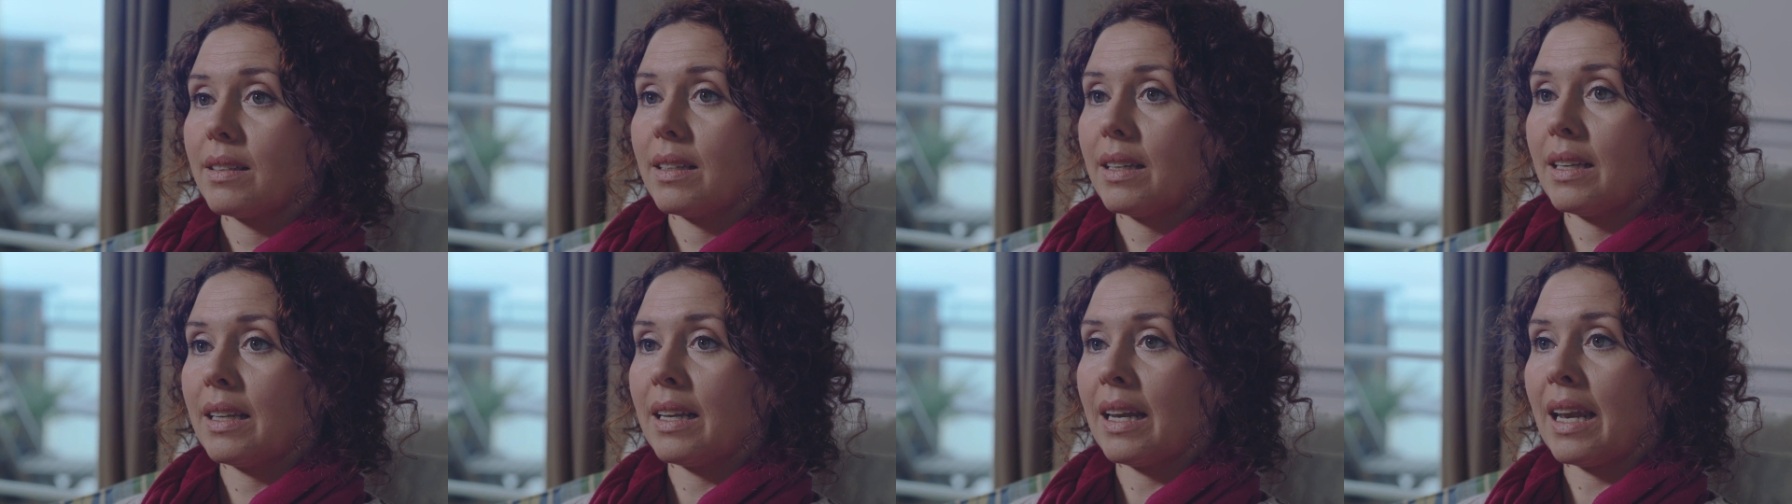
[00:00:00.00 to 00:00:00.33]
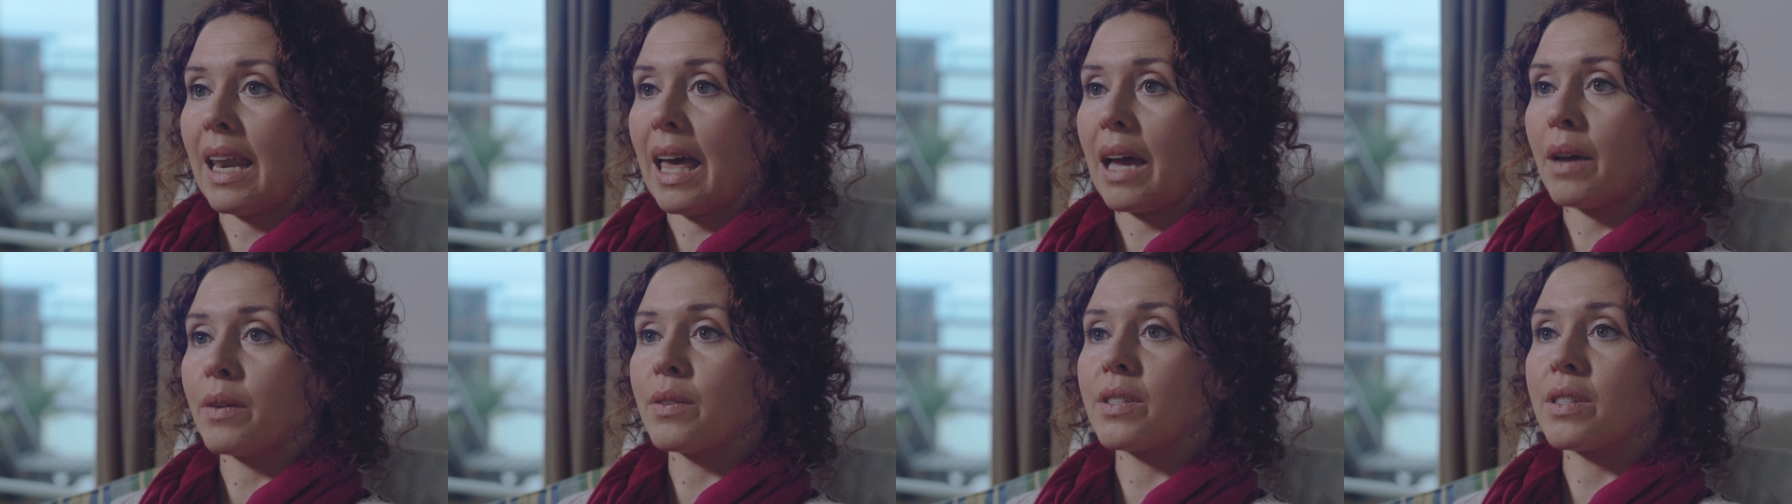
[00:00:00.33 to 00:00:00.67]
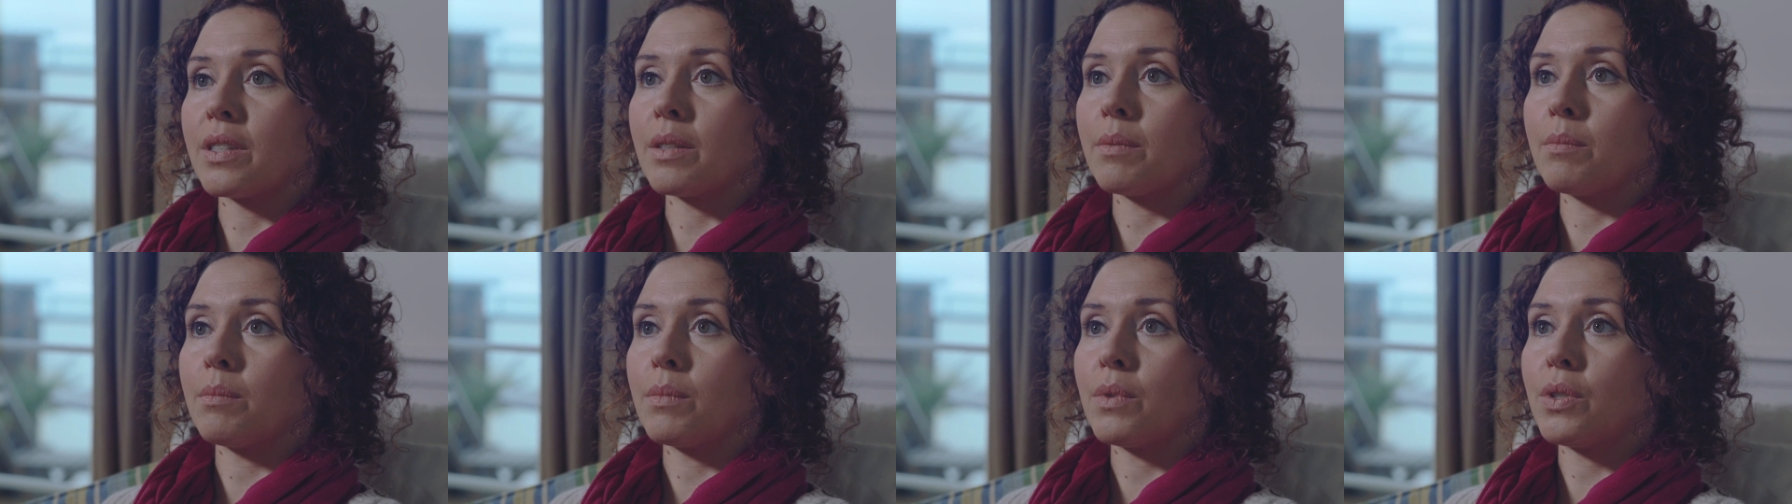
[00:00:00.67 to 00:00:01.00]
It allows
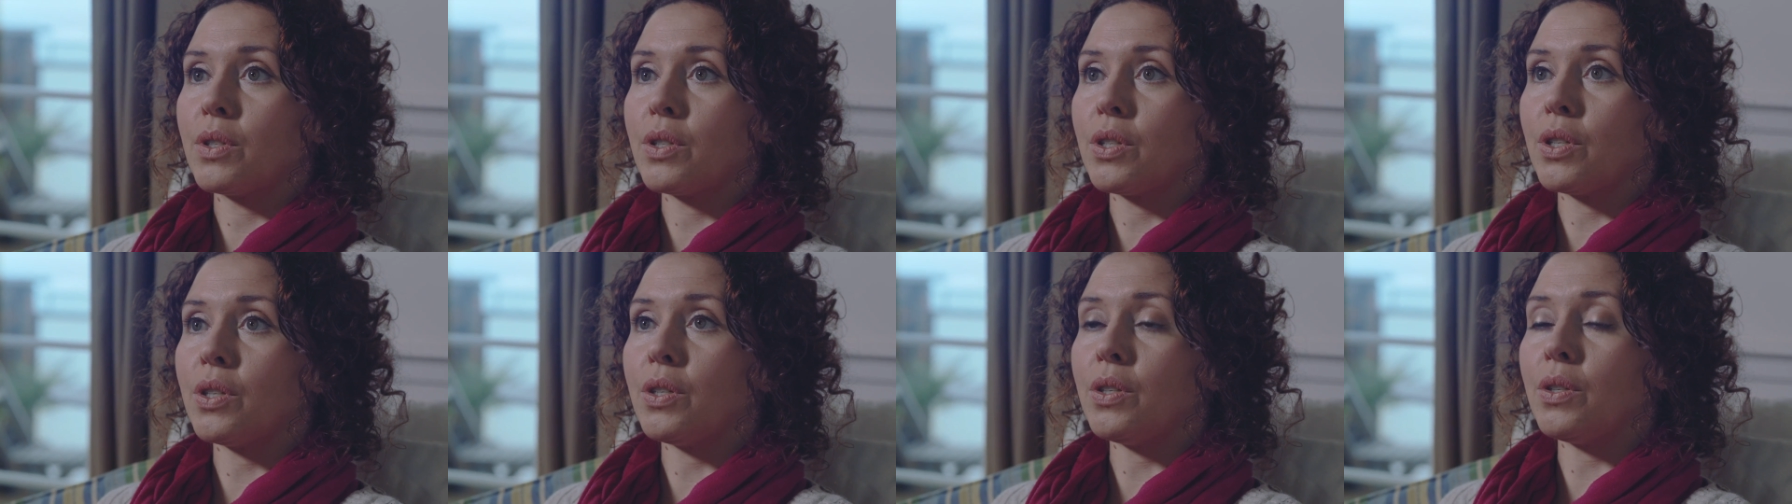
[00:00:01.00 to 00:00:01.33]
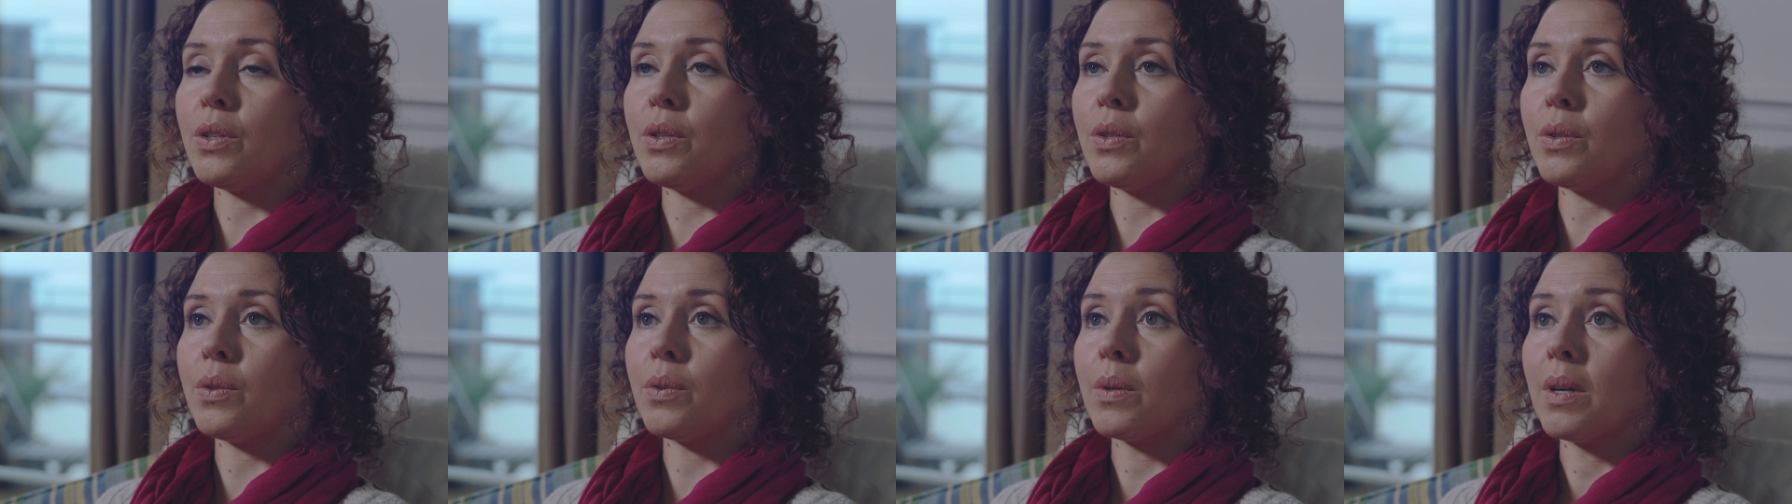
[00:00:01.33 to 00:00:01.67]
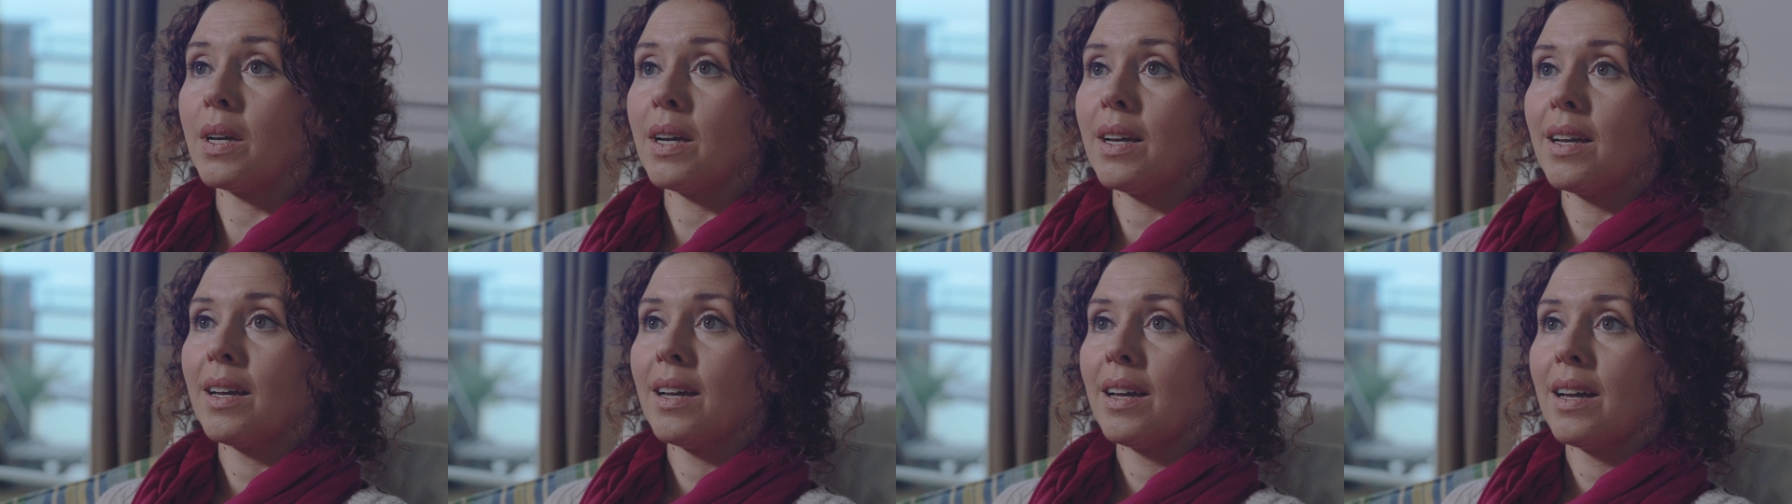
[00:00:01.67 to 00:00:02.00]
them to
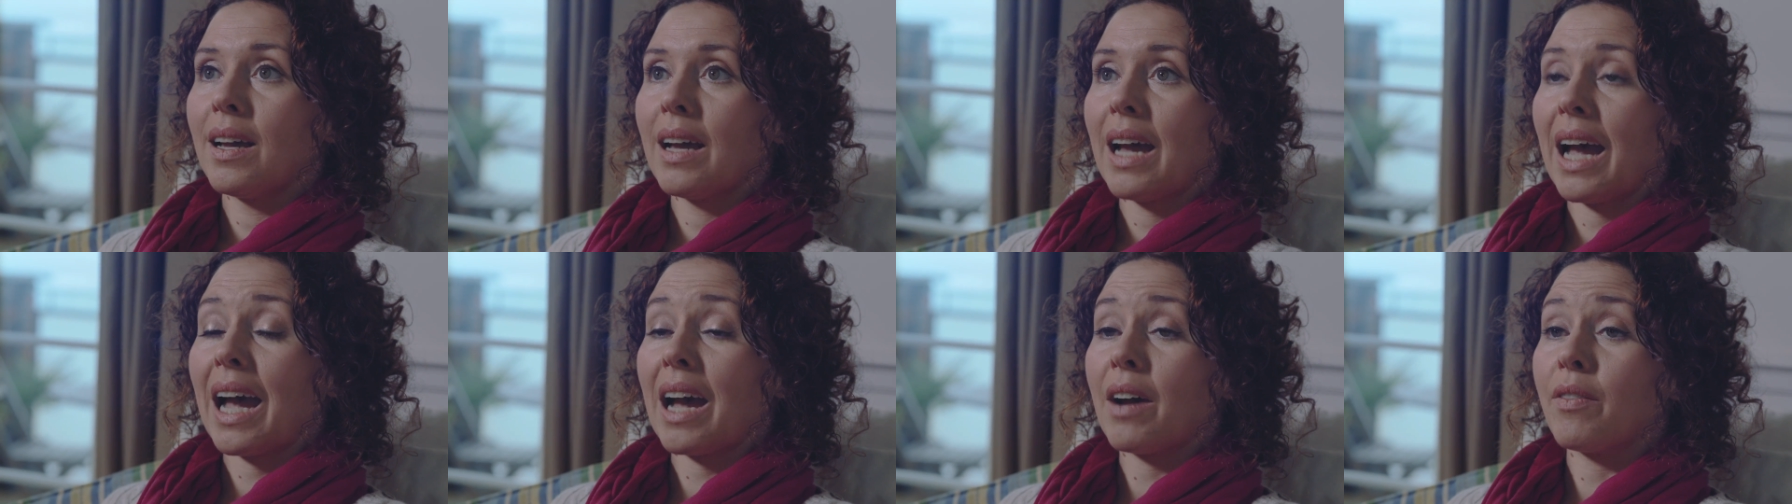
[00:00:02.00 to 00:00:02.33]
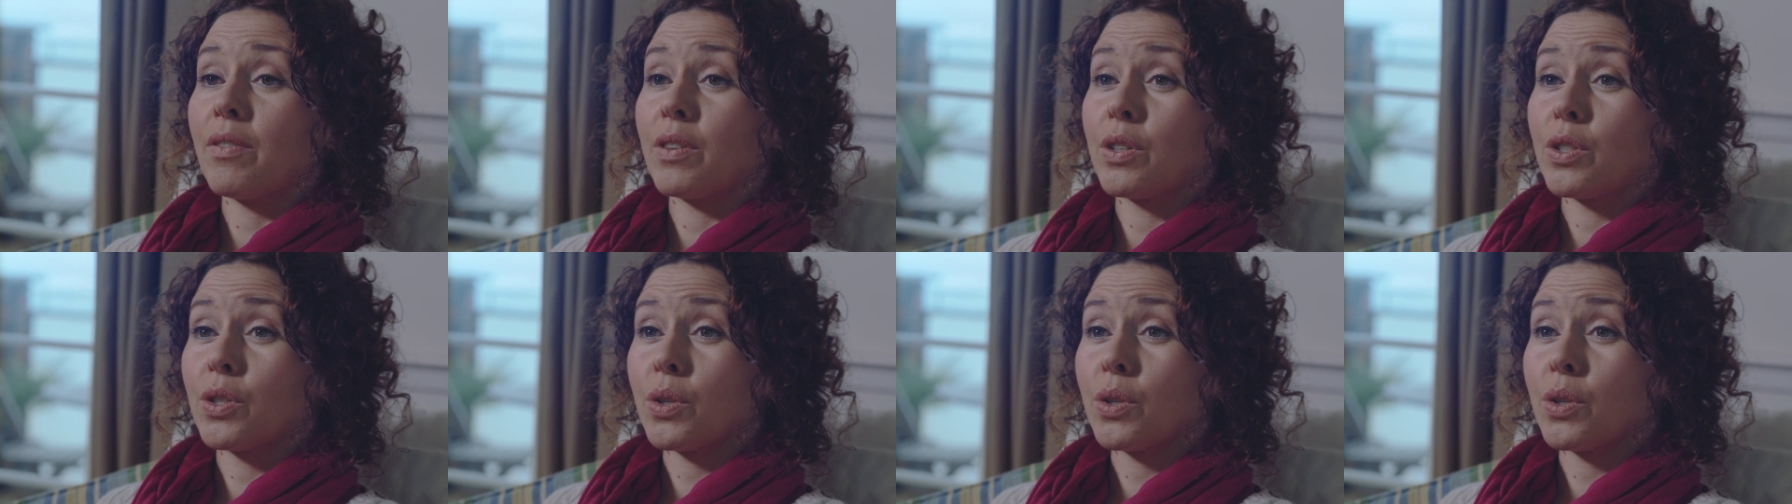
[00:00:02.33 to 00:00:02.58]
have a